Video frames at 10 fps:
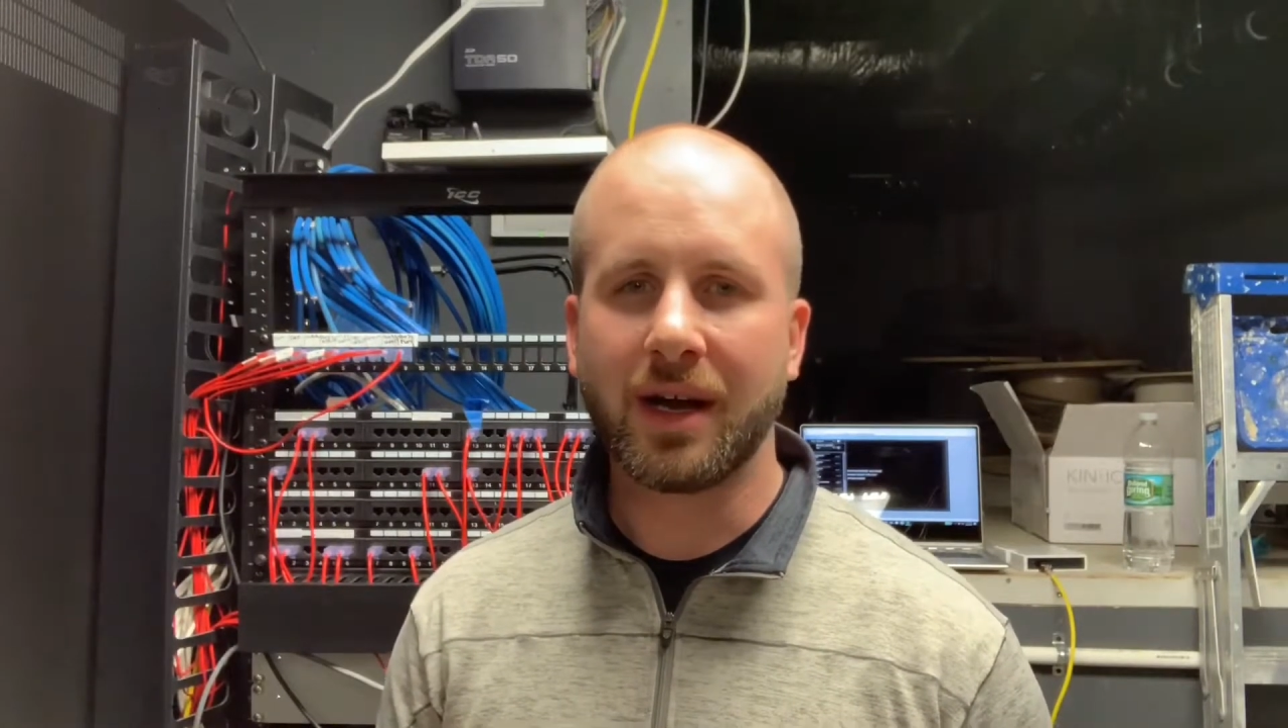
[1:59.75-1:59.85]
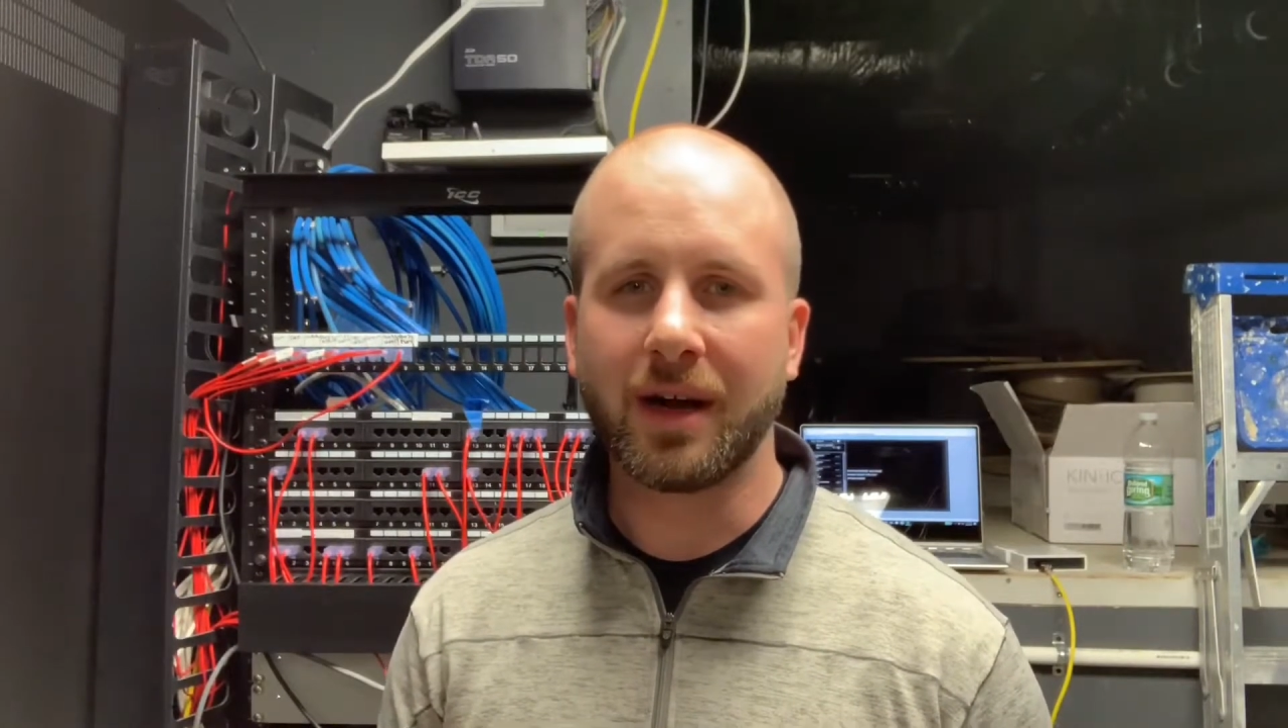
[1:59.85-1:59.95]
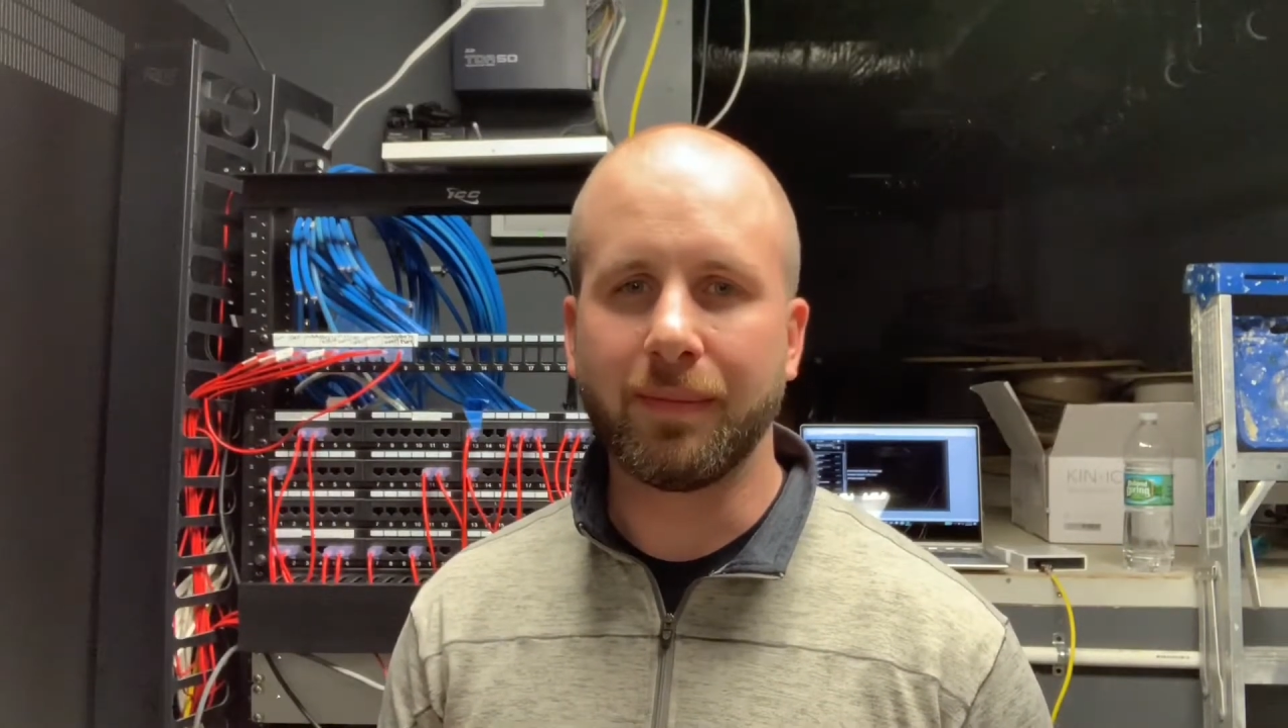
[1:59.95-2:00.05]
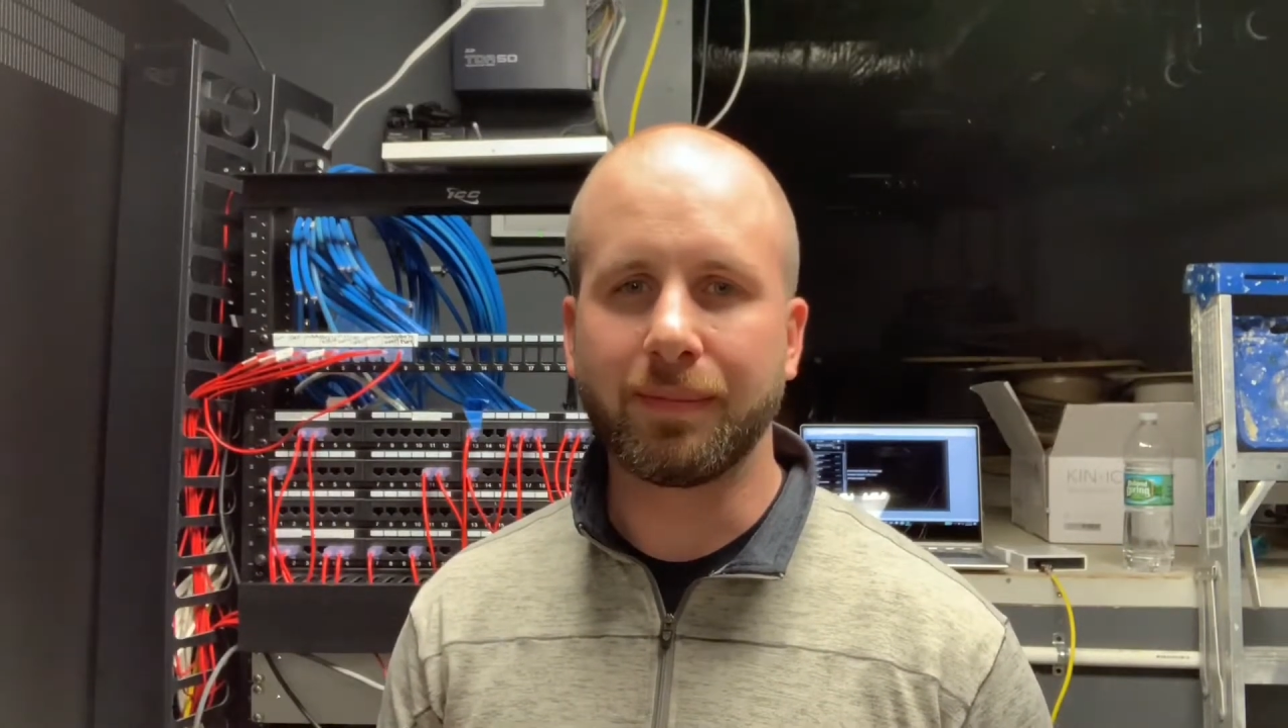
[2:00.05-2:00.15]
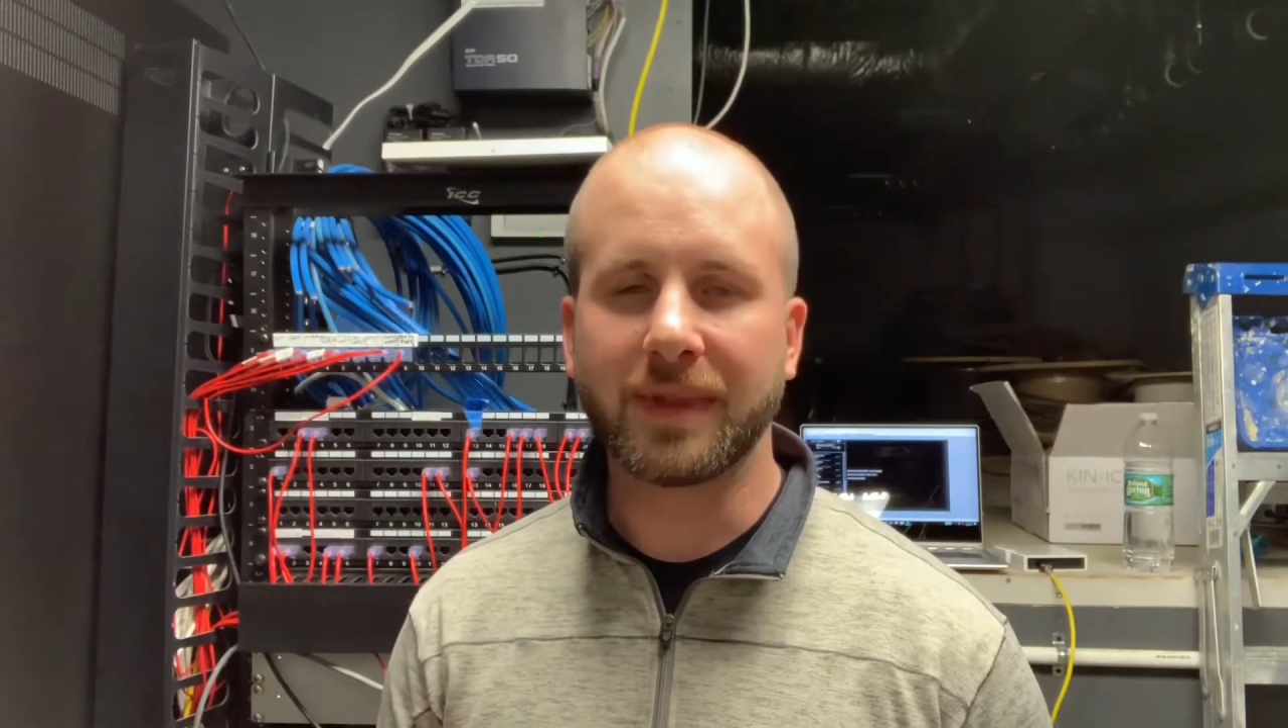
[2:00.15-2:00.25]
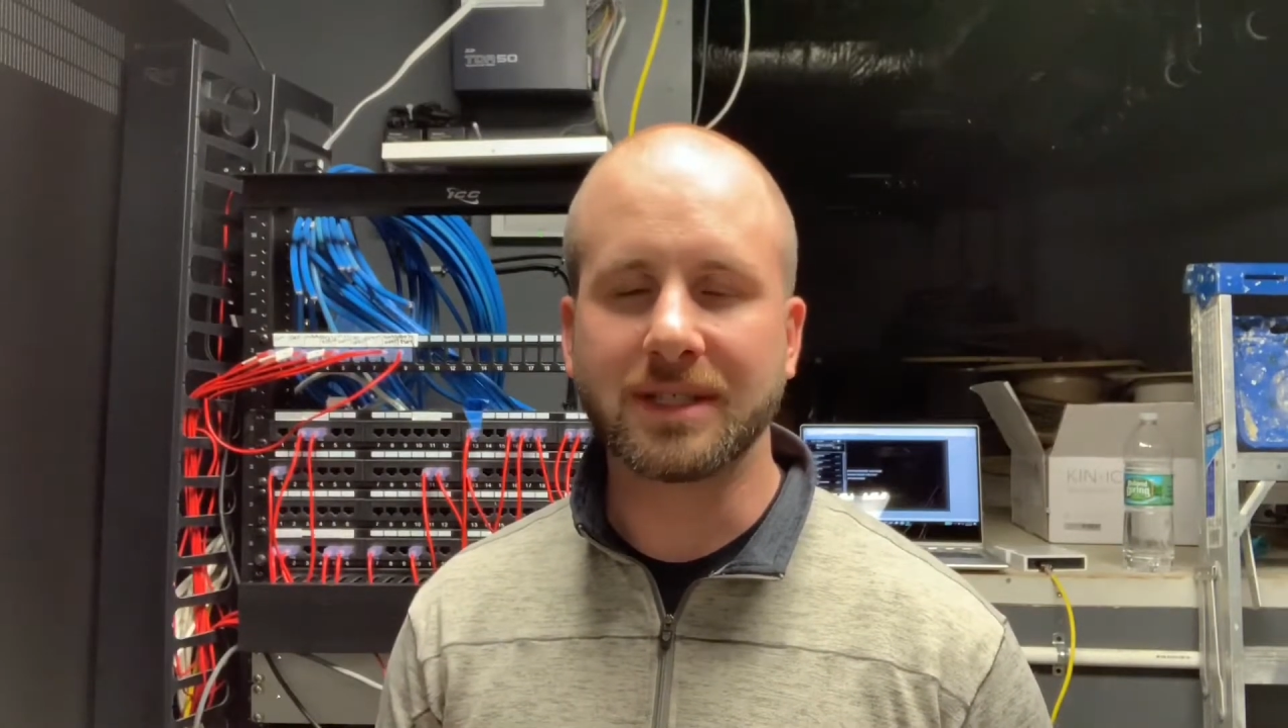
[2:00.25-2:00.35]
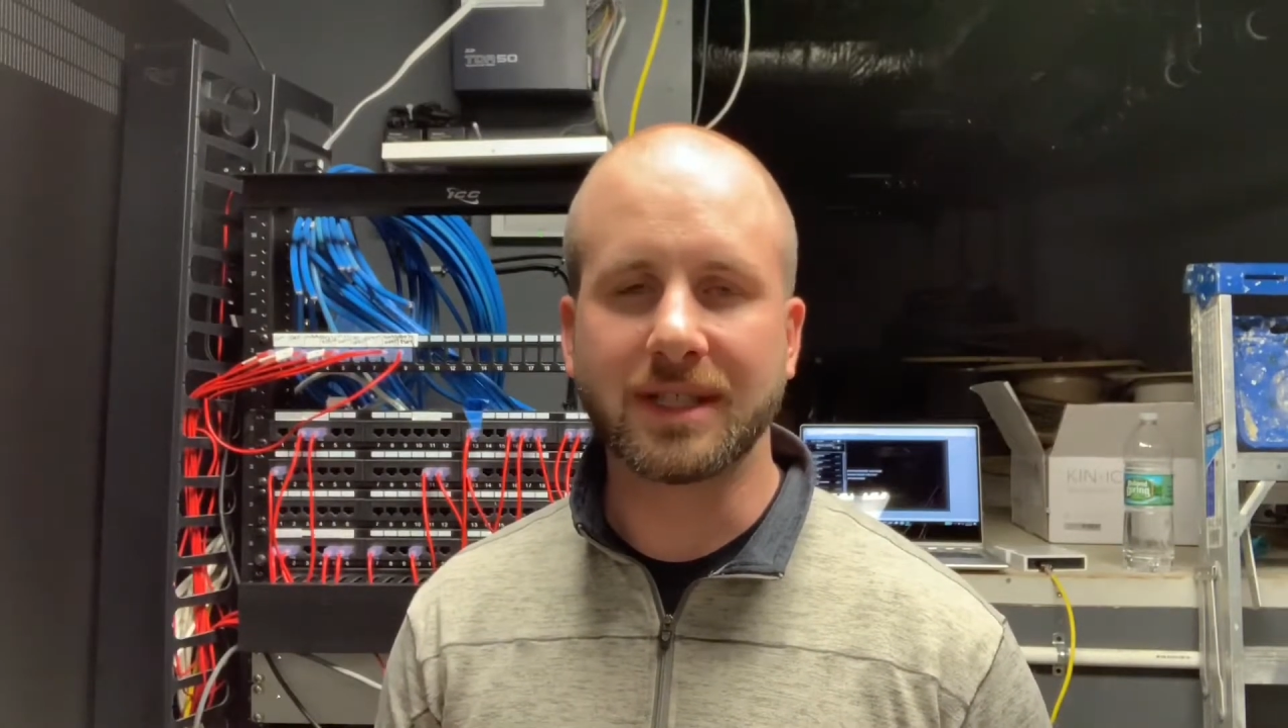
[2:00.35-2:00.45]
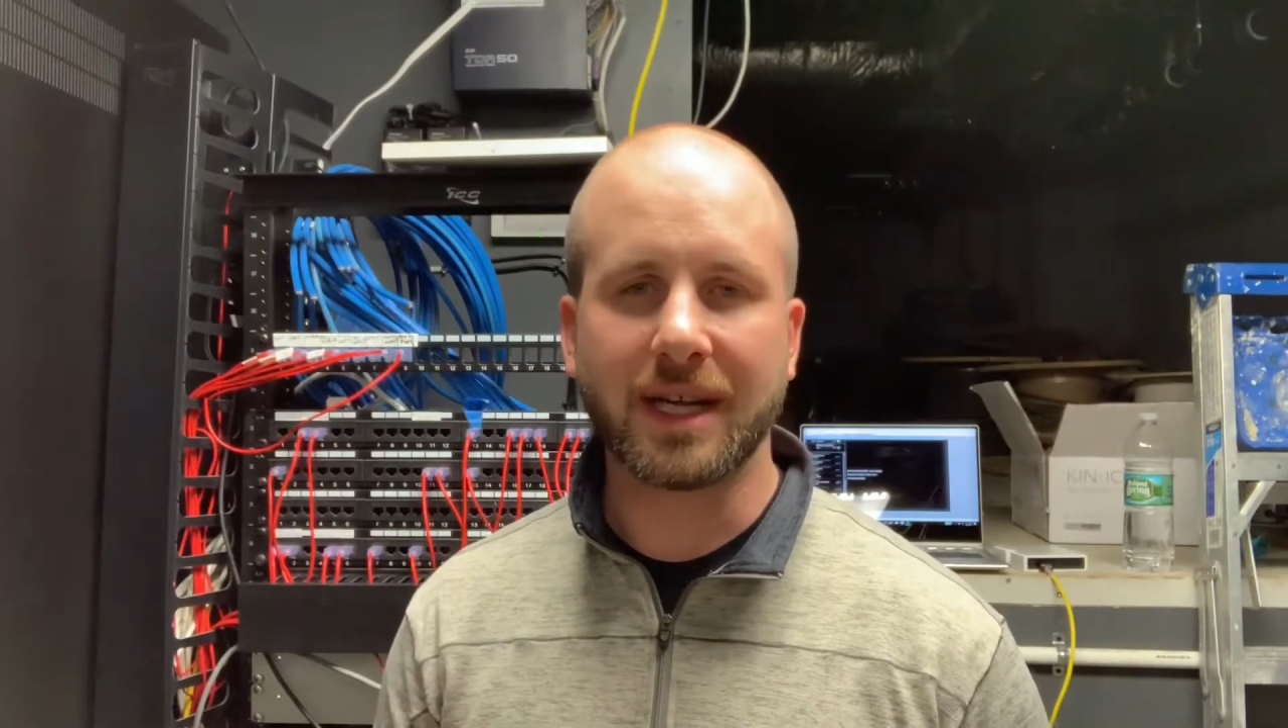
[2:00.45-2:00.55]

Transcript: Um, there's